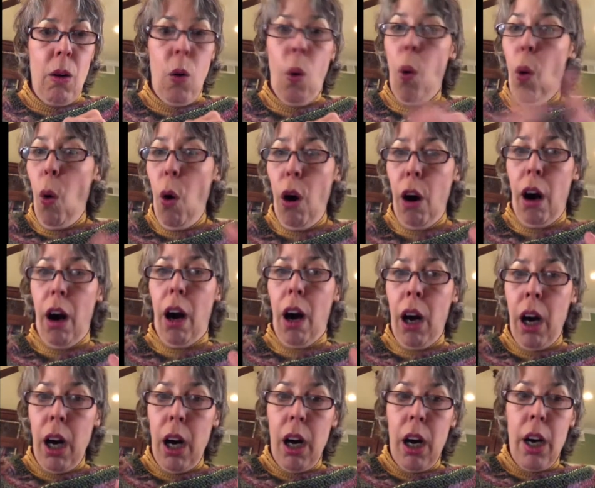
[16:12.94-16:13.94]

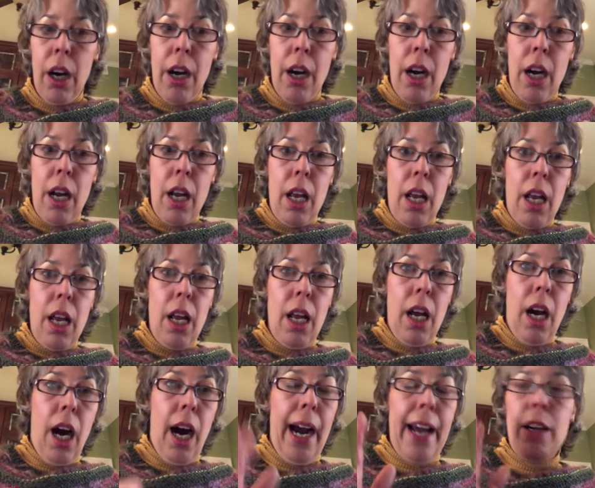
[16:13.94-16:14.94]
Or,
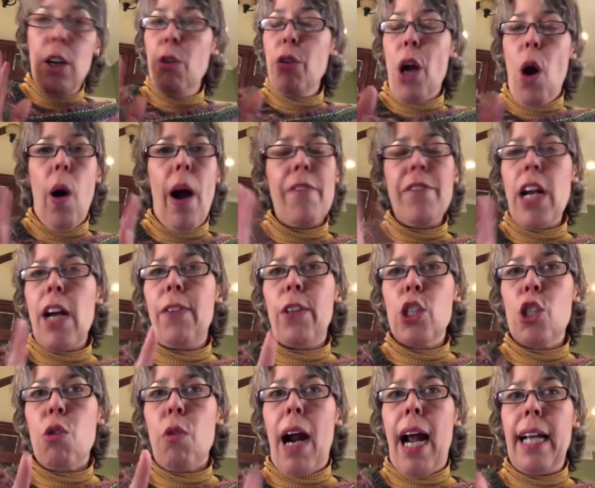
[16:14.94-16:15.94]
I don't know, I've never
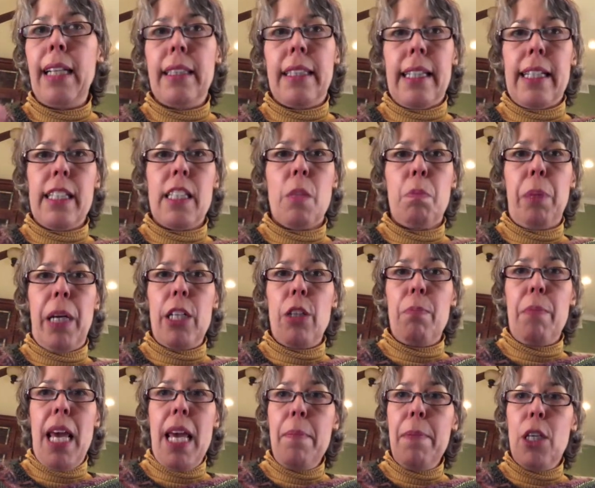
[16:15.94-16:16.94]
tried this, but
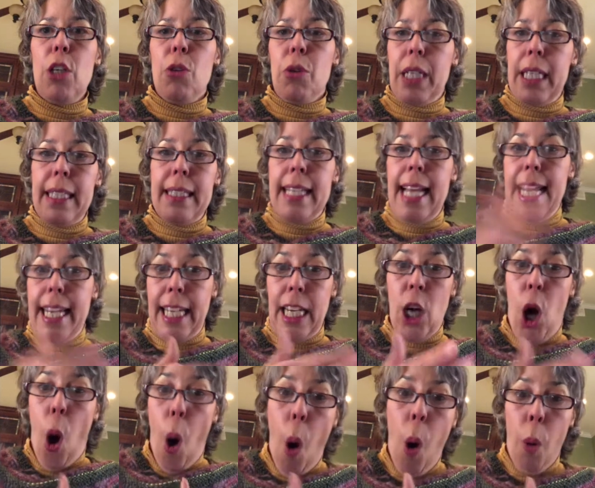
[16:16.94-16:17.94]
maybe you can take
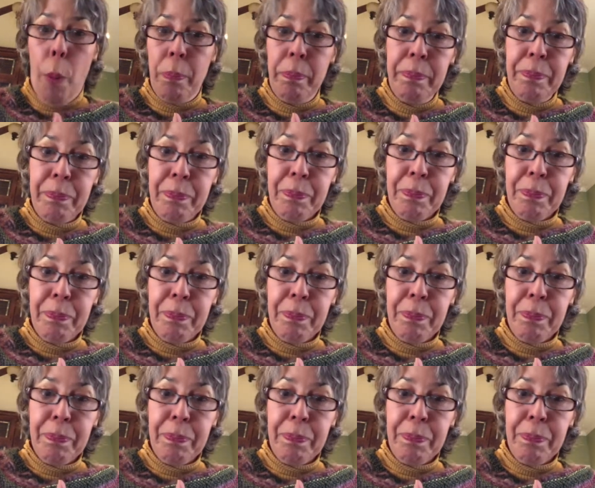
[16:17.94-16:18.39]
it home,